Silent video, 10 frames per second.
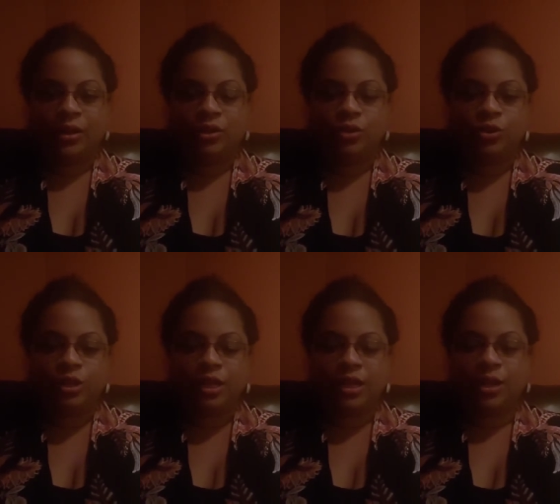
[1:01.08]

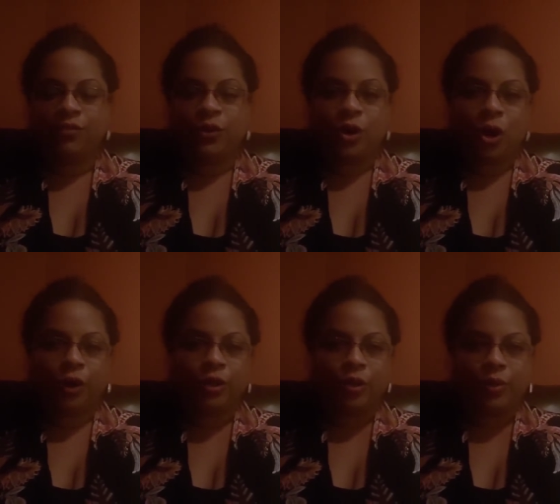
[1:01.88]
Usually, if you're
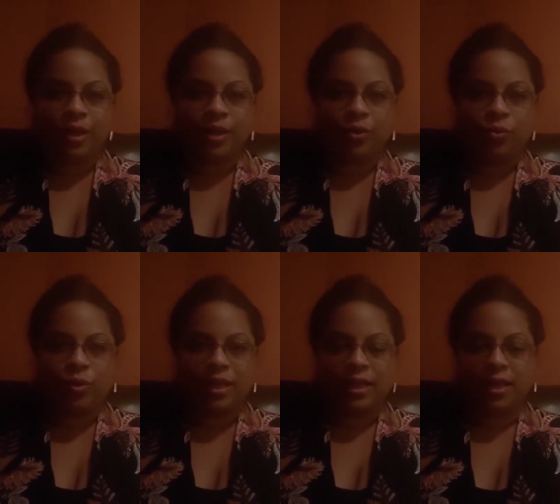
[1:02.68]
arguing
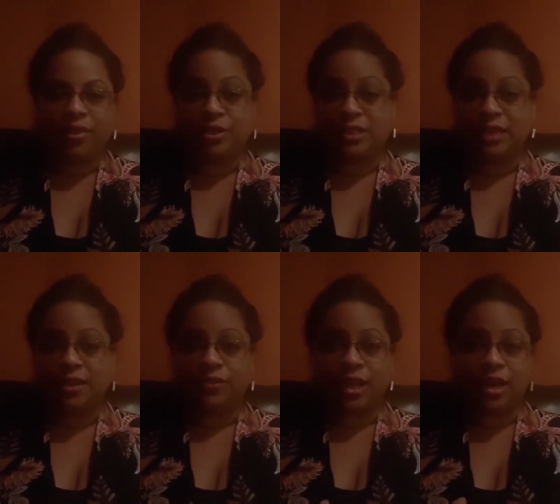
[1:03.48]
with a
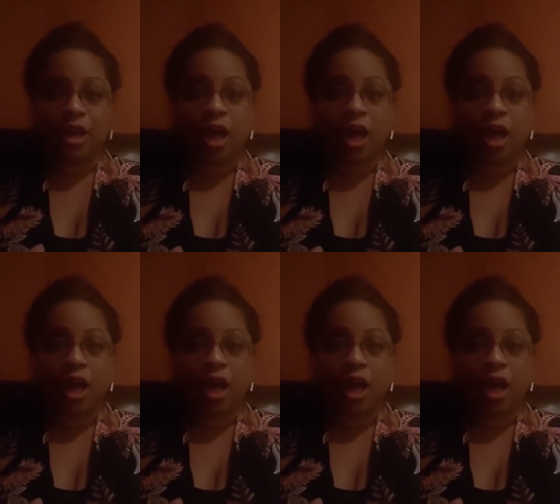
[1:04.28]
significant